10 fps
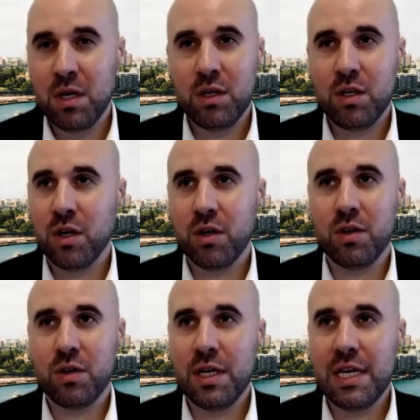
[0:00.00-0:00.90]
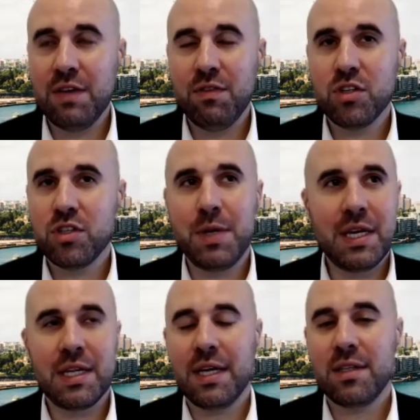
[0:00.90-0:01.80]
even just being
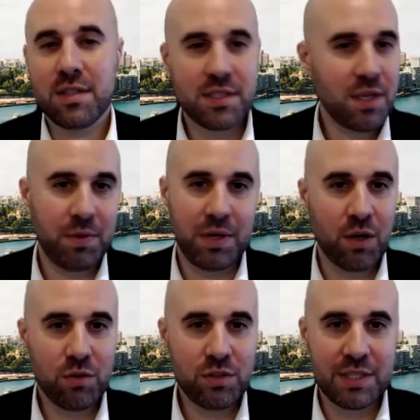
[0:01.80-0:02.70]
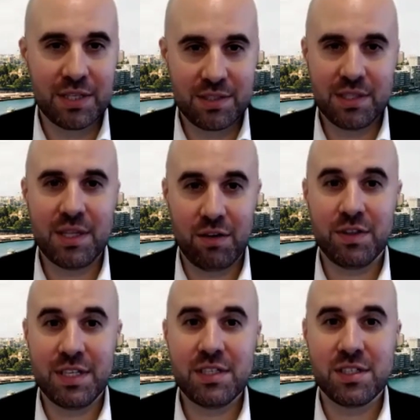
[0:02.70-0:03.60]
connected to somebody else that's of a
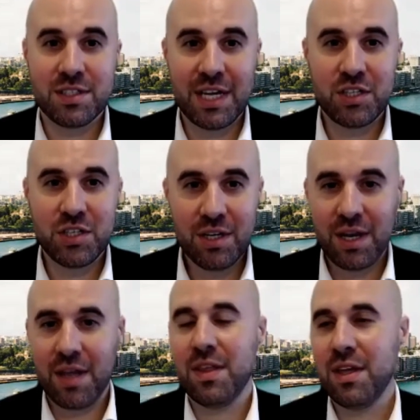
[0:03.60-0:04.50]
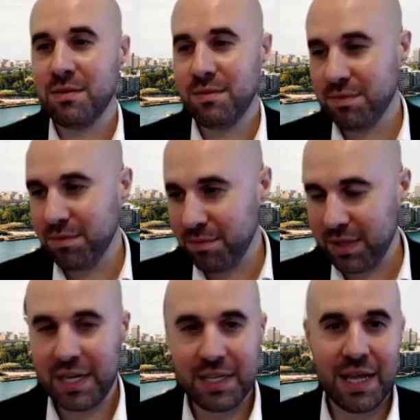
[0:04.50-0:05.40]
decent stature and then
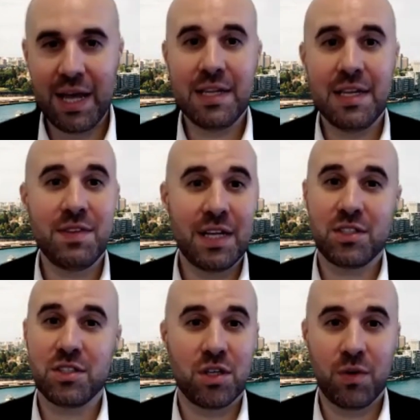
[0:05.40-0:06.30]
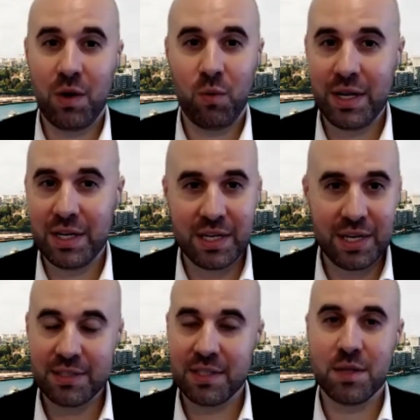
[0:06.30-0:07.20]
getting that, even that's just a great way to
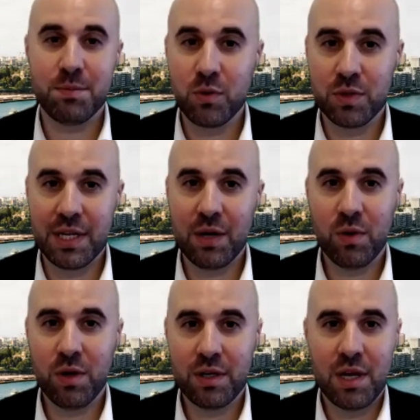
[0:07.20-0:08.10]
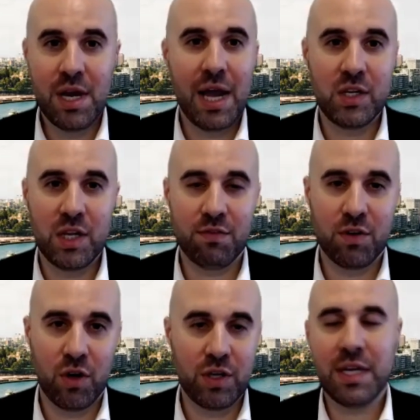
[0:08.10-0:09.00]
connect and then build the network. And you never
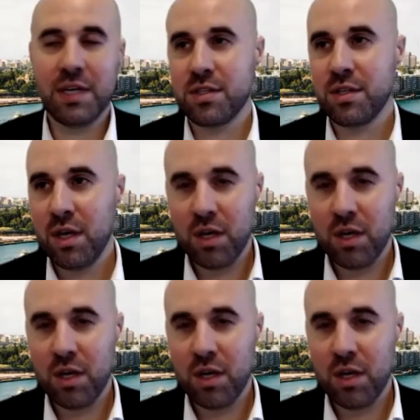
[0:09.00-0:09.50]
know. Yes,